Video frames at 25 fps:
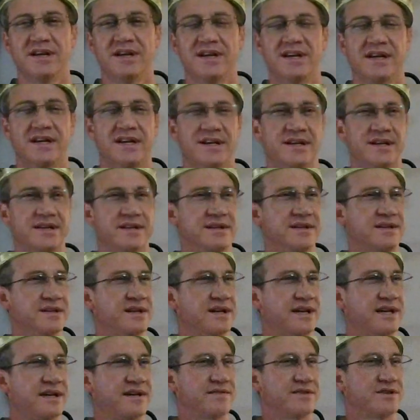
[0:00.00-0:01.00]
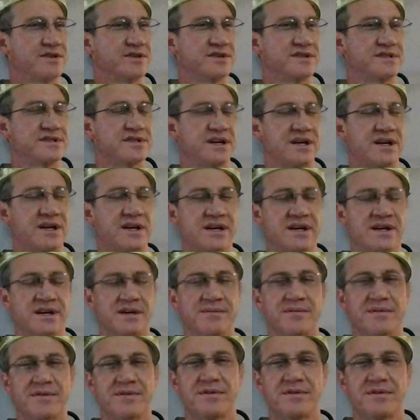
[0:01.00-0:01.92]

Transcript: and uh, have a good time.